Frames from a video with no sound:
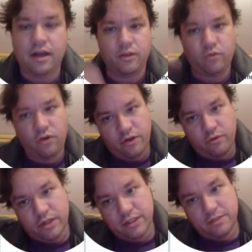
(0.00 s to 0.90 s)
And only
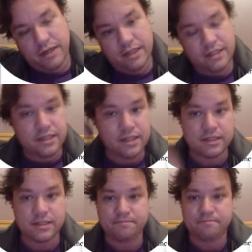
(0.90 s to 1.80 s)
1 spade, it's
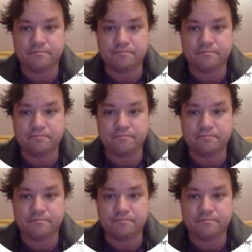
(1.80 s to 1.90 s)
6.